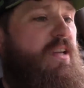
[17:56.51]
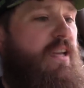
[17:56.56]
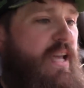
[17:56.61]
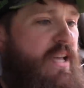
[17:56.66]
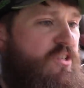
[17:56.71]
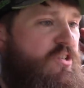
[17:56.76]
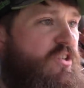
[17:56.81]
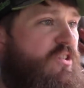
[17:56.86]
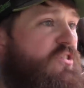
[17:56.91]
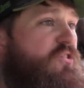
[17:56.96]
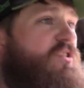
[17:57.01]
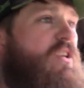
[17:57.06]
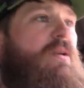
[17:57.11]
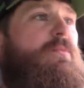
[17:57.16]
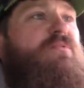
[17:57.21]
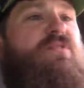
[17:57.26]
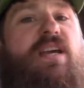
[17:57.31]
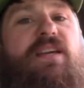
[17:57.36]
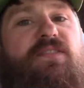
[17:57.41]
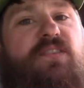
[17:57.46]
it just
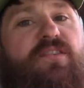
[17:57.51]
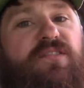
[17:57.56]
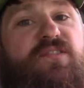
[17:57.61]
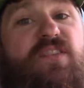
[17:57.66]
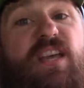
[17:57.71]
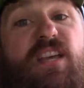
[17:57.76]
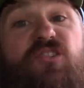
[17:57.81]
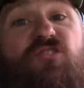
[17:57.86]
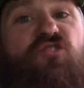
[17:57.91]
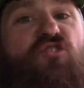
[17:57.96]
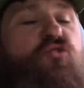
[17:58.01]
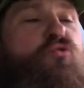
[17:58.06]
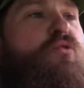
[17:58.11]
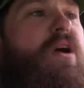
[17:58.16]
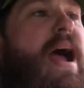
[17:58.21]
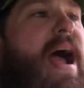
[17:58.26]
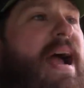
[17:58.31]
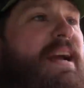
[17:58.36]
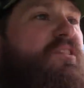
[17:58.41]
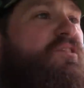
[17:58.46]
seems like this thing
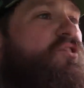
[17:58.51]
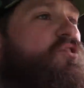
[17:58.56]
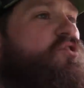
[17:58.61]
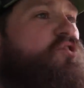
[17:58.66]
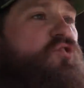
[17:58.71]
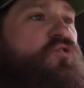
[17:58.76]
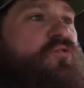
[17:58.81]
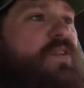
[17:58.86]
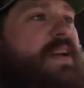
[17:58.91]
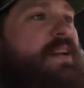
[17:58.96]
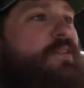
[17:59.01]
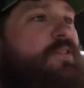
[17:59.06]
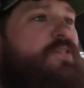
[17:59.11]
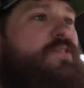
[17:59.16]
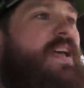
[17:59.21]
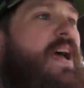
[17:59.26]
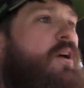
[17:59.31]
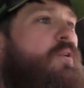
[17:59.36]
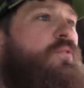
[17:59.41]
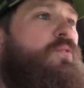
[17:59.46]
tracks straighter
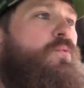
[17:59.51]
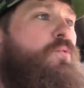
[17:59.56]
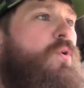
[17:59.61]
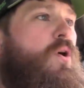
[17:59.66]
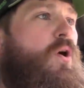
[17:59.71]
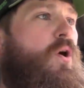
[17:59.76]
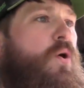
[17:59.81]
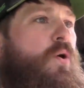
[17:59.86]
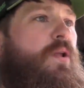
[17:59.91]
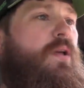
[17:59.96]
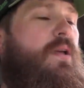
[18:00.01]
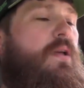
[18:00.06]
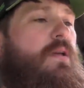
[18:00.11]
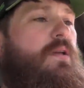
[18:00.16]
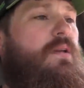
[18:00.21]
down the road.